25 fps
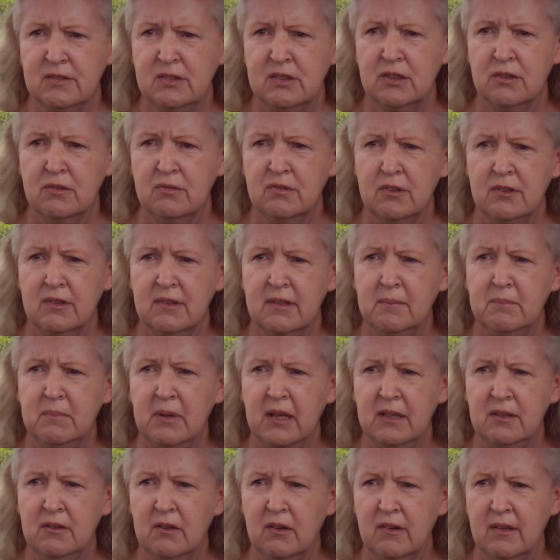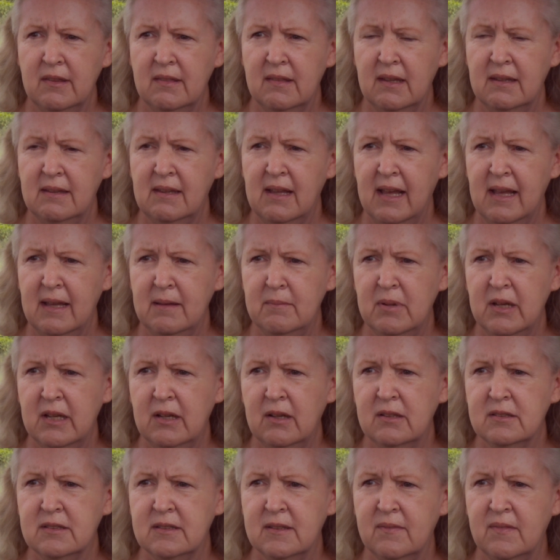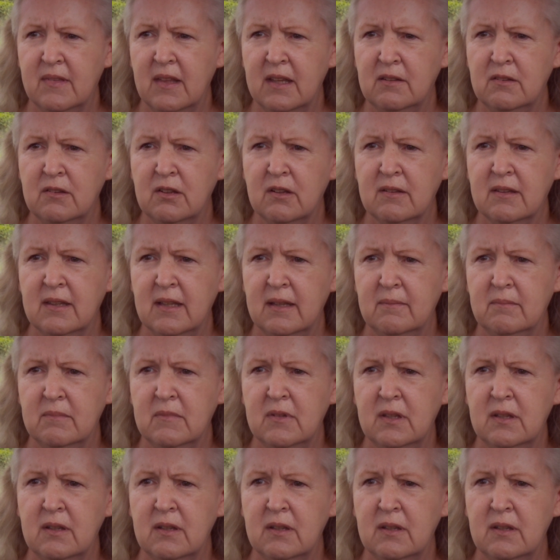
children to be during the day because if they took them